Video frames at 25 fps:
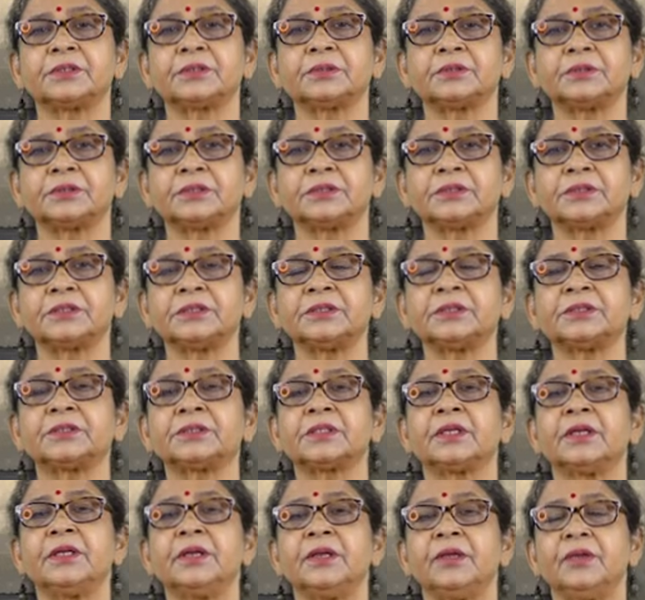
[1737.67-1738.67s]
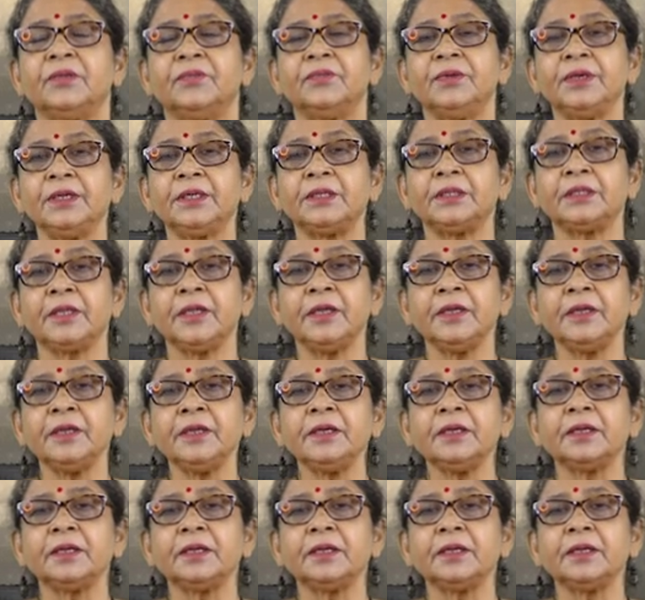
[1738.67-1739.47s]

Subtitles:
resources, we